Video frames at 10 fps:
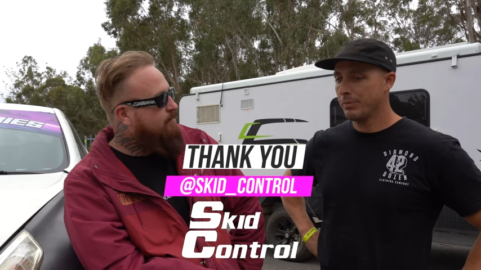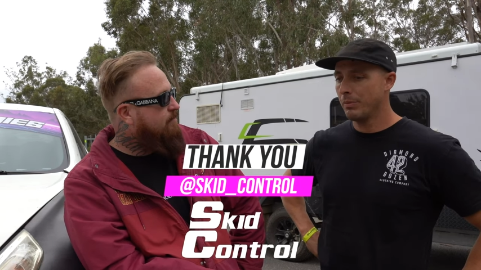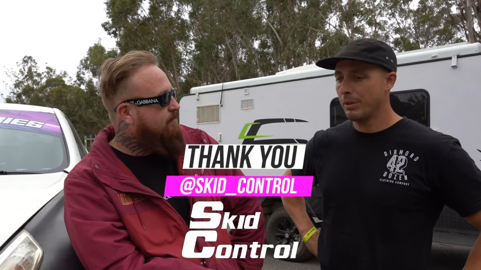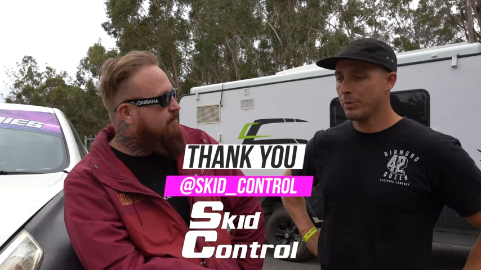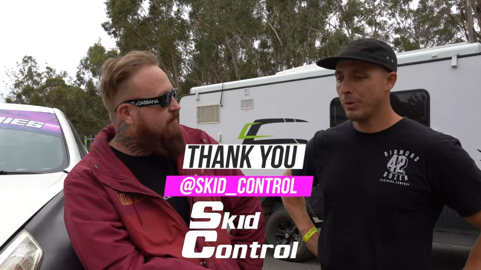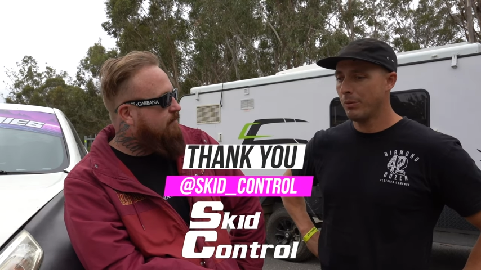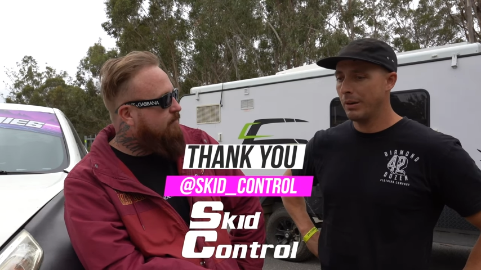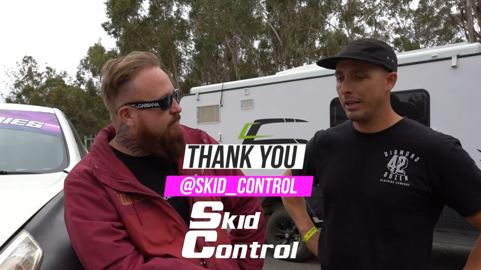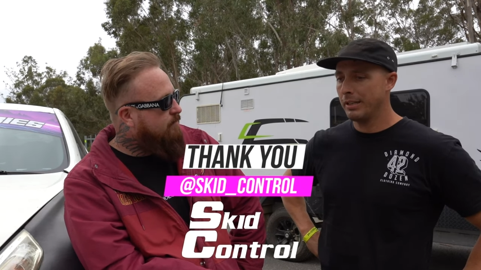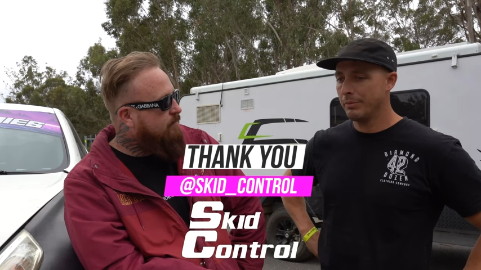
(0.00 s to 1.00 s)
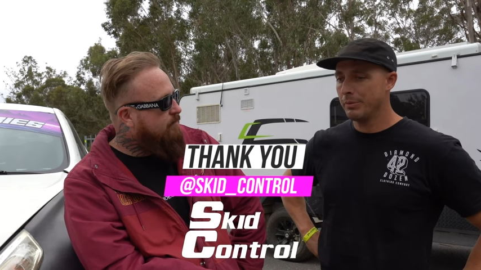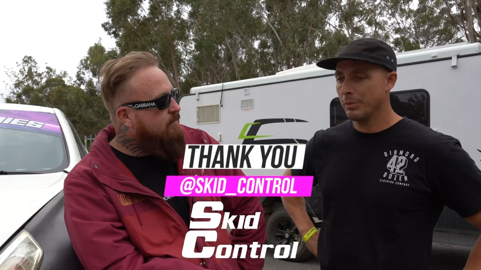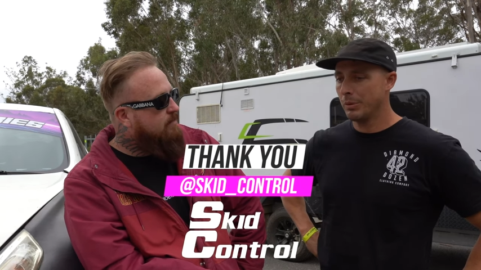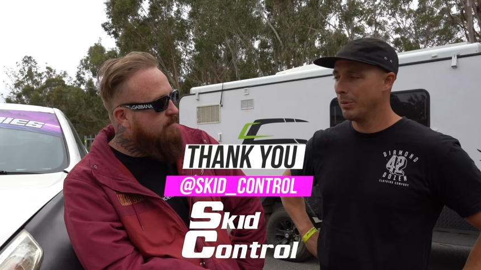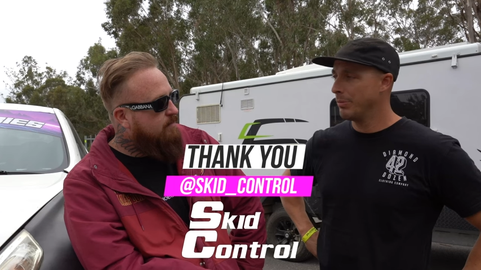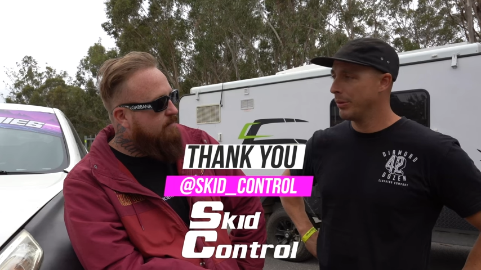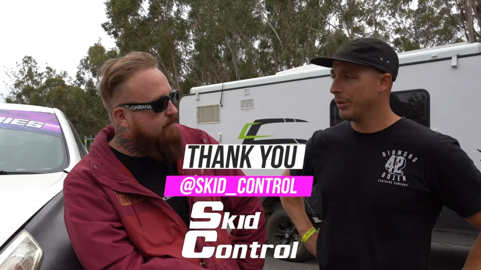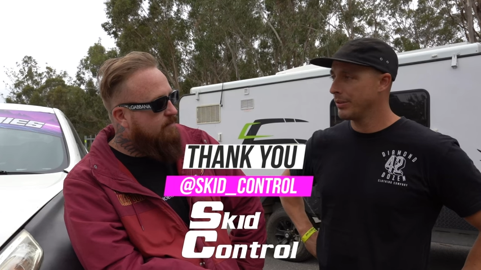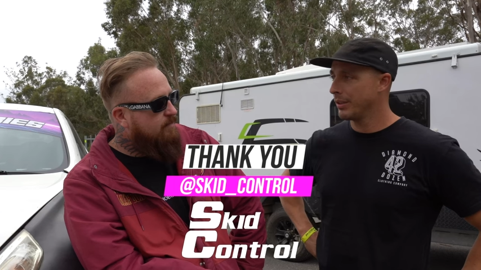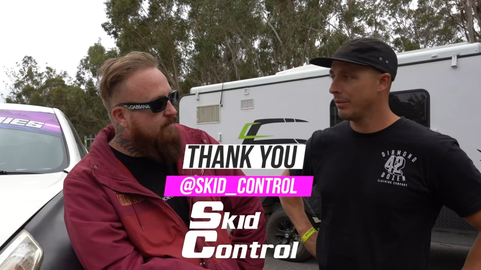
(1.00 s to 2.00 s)
Speaker 1: was well run, and it was well put
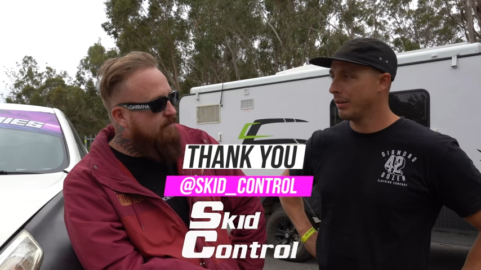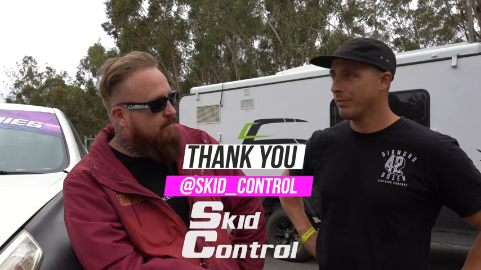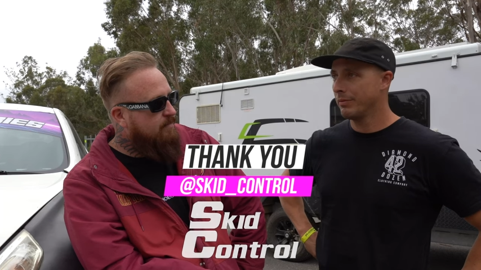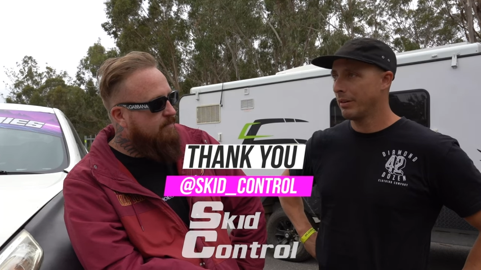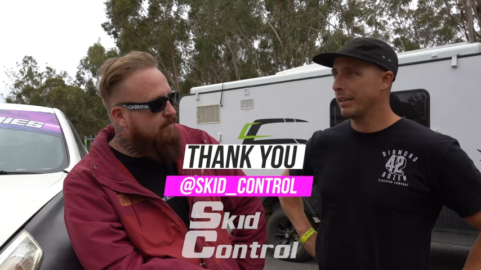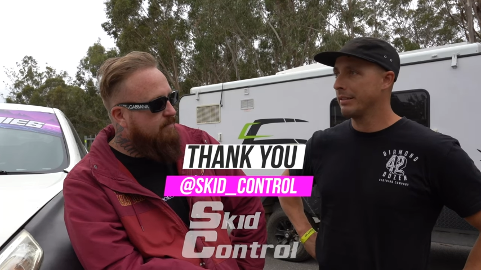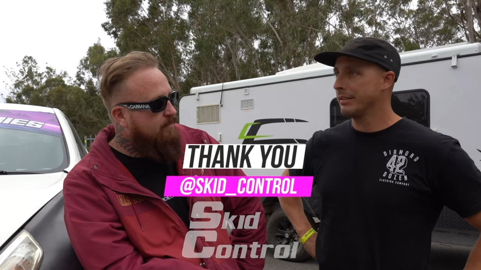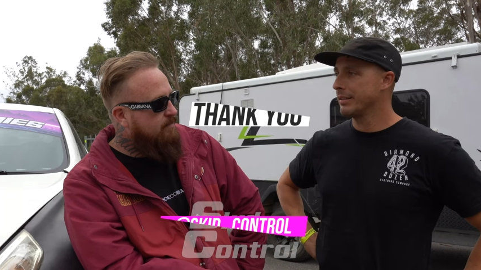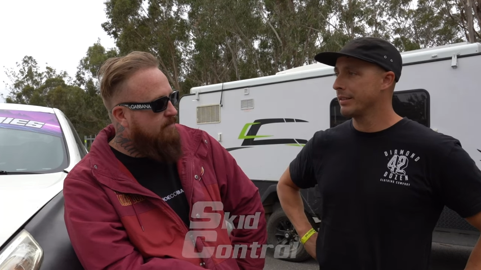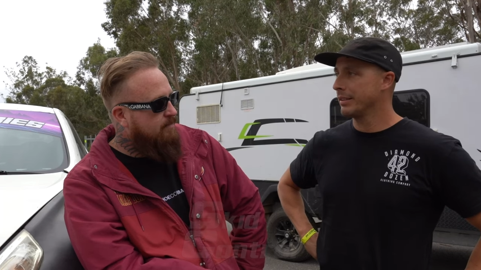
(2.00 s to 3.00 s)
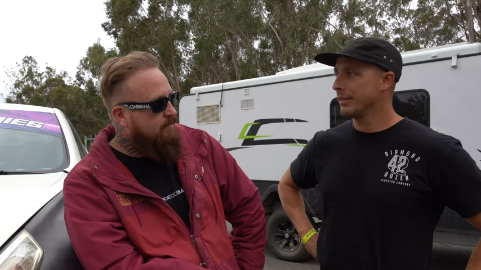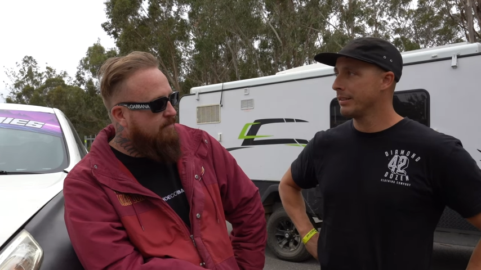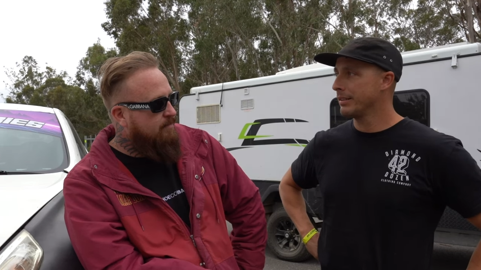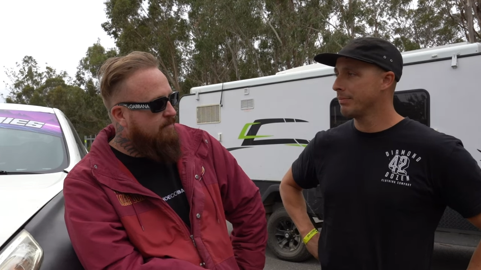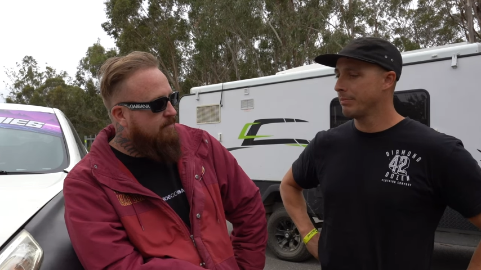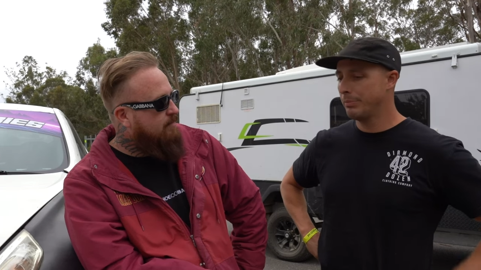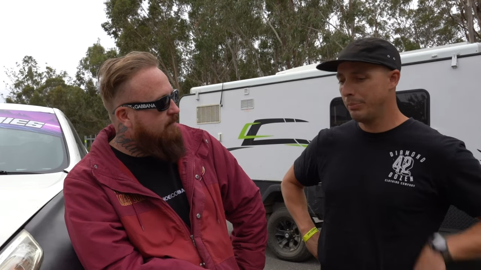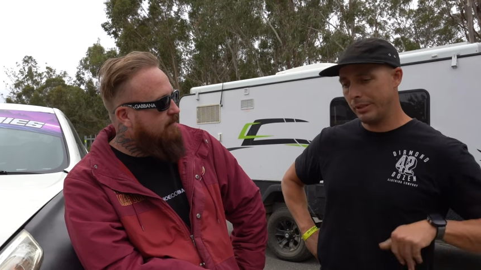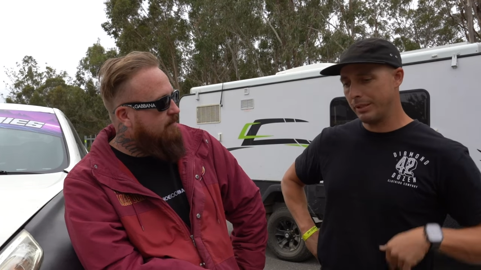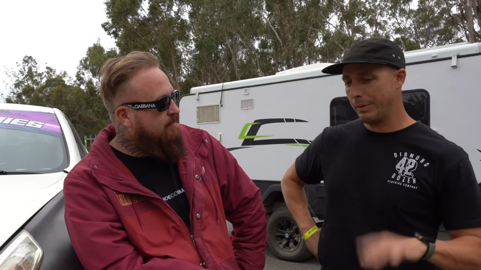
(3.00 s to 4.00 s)
on. So I reckon it's
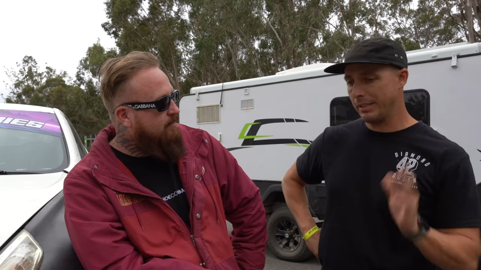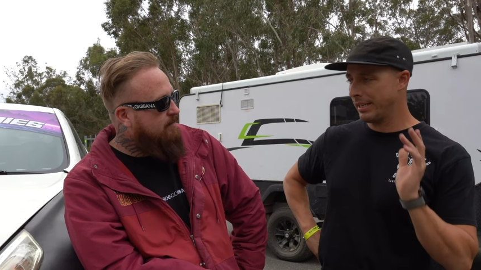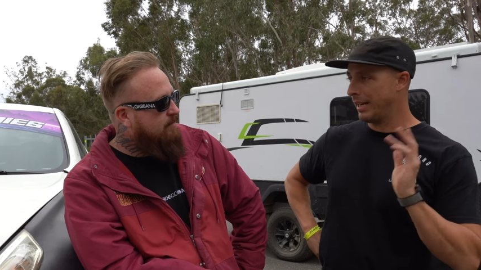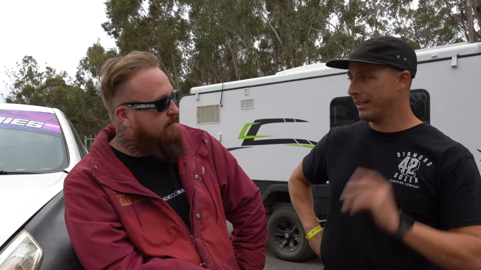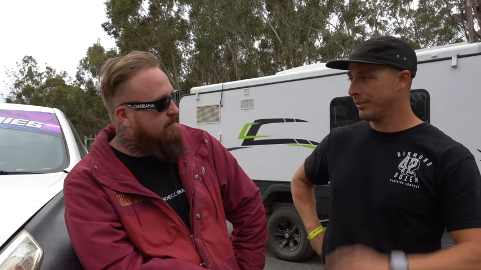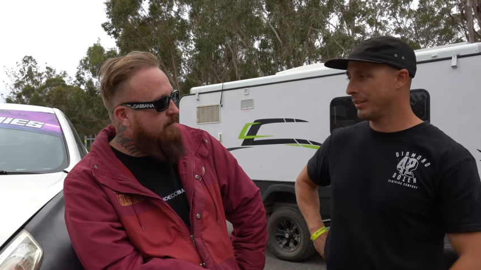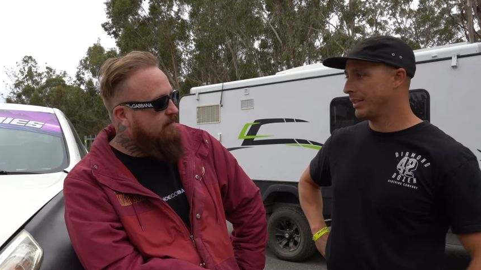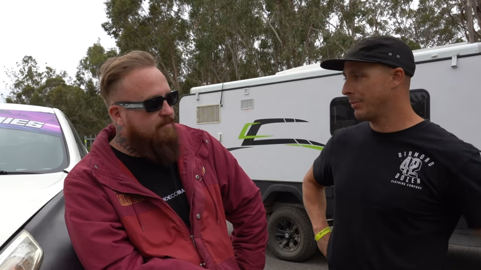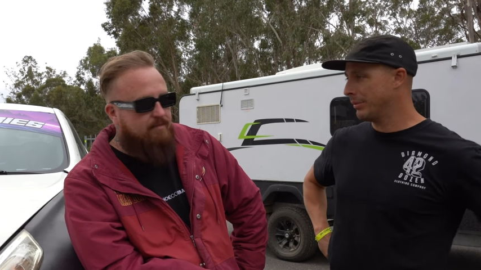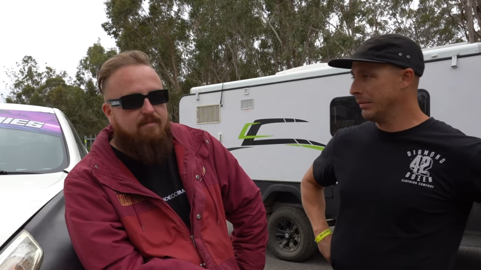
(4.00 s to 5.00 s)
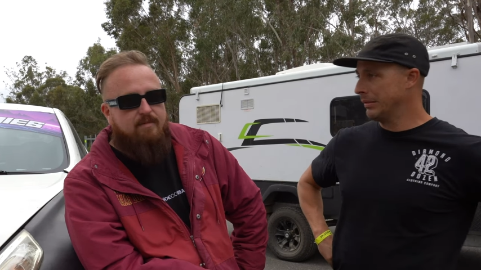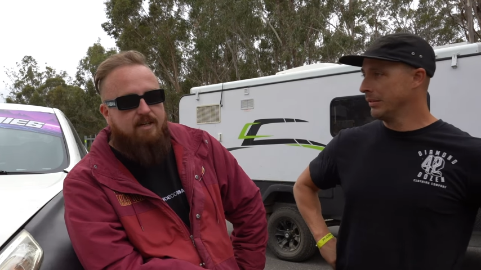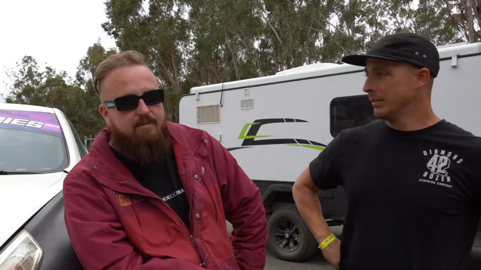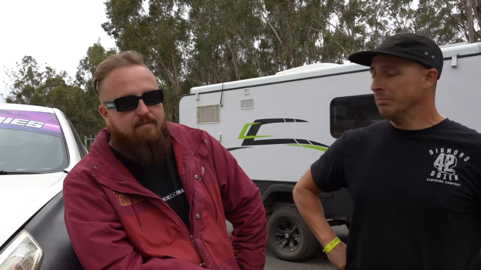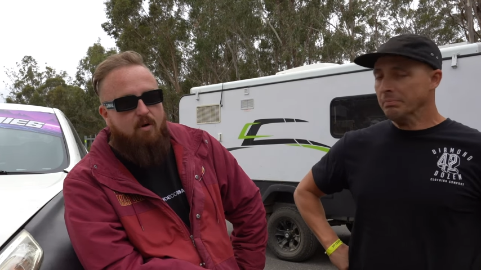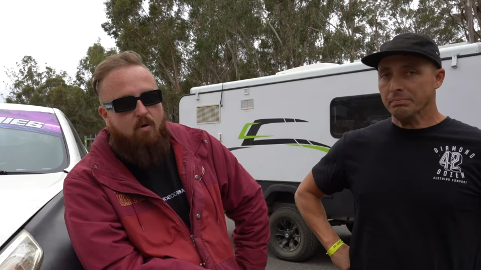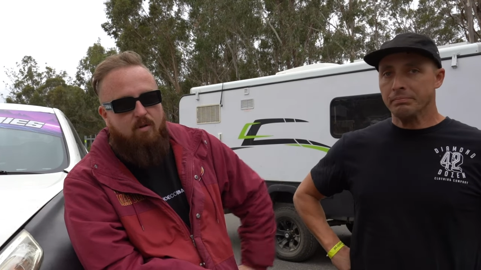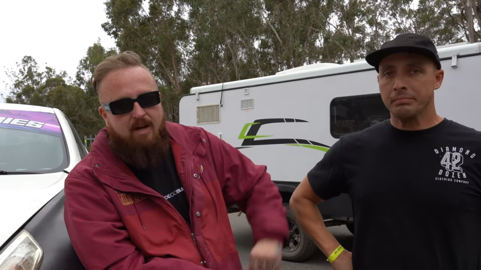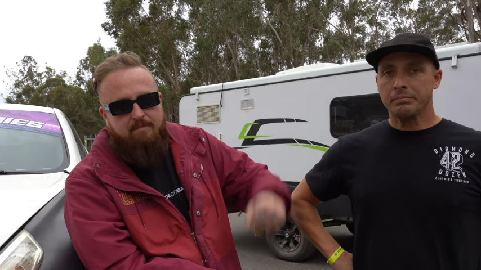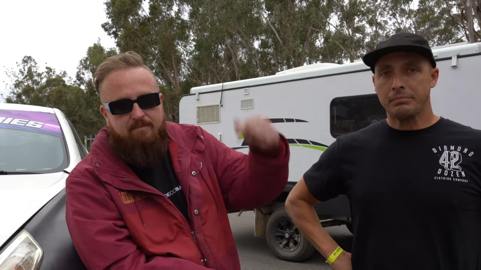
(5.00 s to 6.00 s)
put its best cards on the table.
Speaker 2: Yeah,
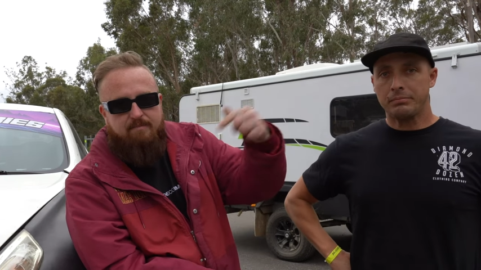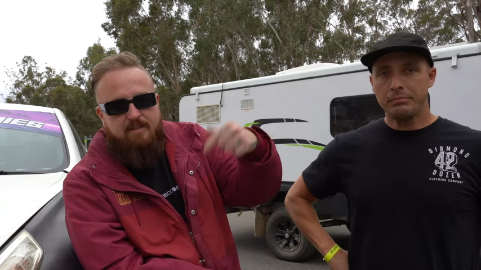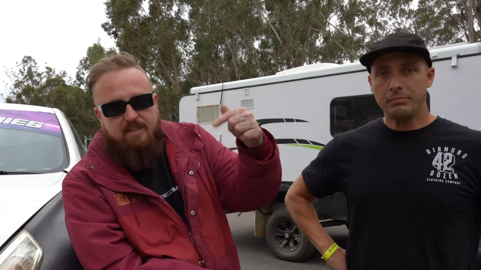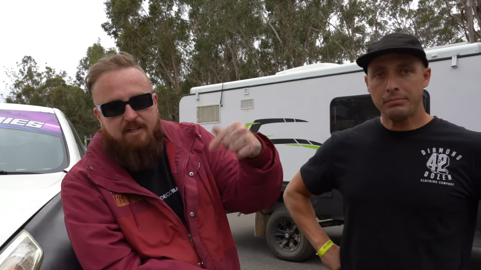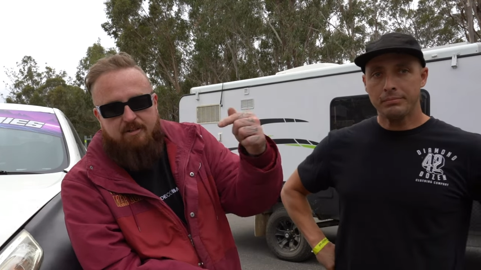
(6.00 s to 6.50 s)
all Skid